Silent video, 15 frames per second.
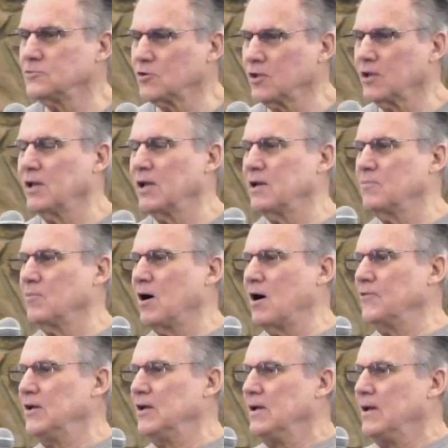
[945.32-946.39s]
So they let him
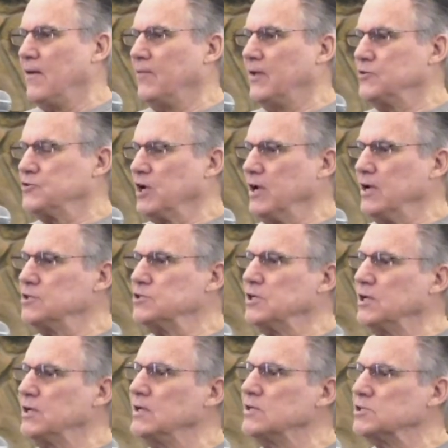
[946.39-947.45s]
off, and they
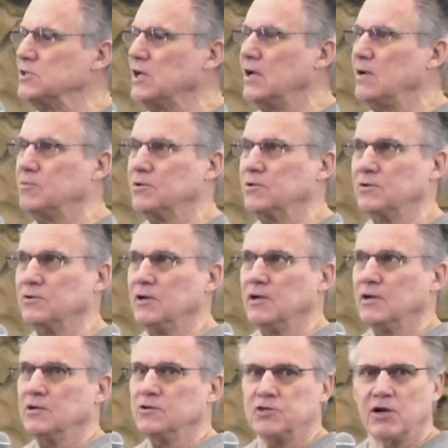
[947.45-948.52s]
changed Gideon's name to
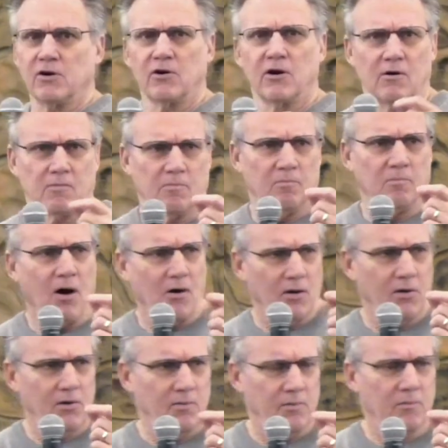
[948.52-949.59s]

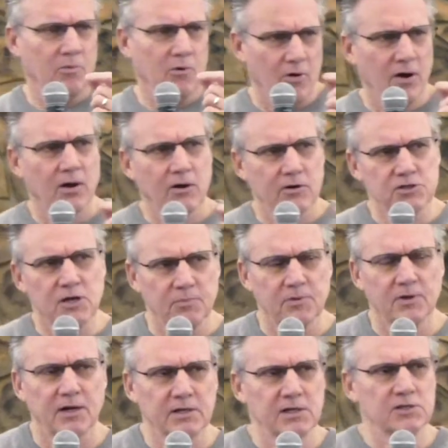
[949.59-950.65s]
Jerah or
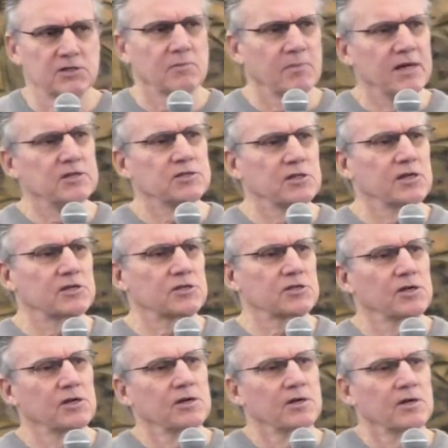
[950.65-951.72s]
something like this. It means
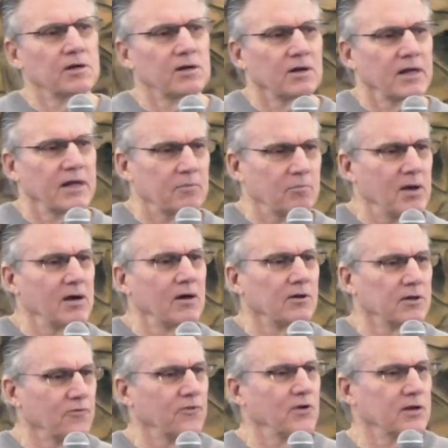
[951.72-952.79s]
this: let
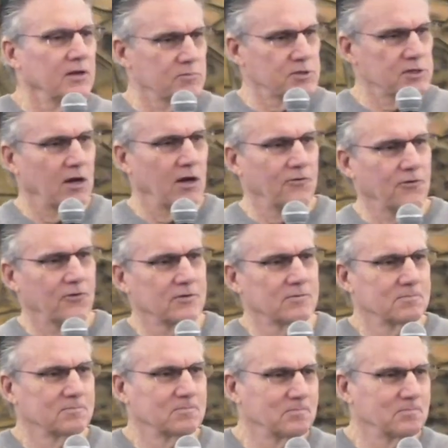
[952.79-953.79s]
Baal defend himself.